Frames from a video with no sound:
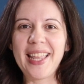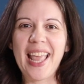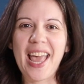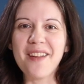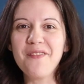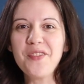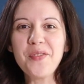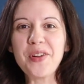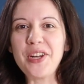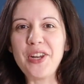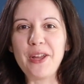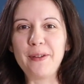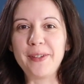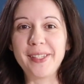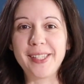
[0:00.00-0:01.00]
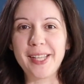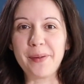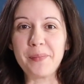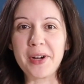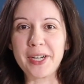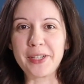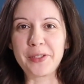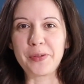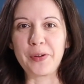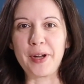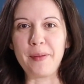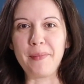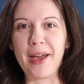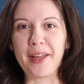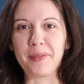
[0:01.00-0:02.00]
Everyone knows that
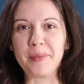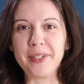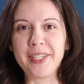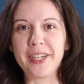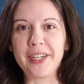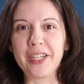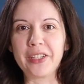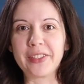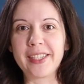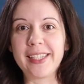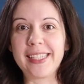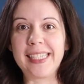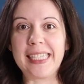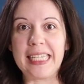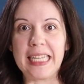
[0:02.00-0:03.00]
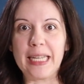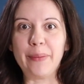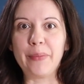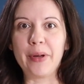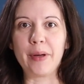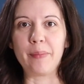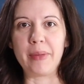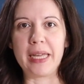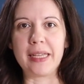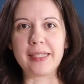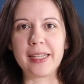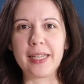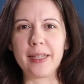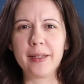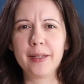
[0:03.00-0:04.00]
Montessori math materials seem
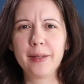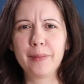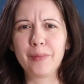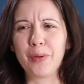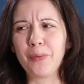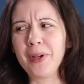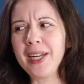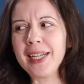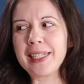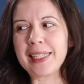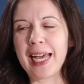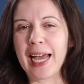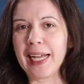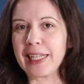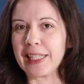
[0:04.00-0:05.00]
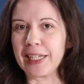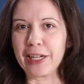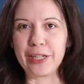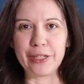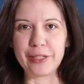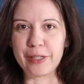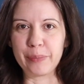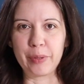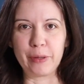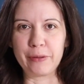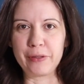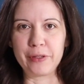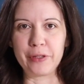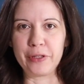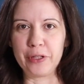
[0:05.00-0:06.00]
amazing, but what exactly are you
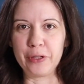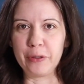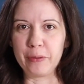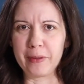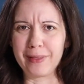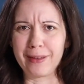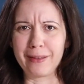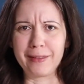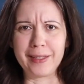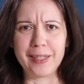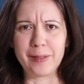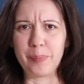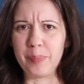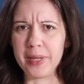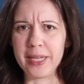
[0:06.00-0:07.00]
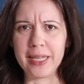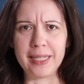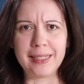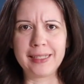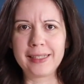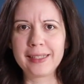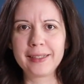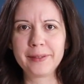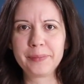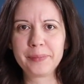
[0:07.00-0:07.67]
supposed to do with all these beads?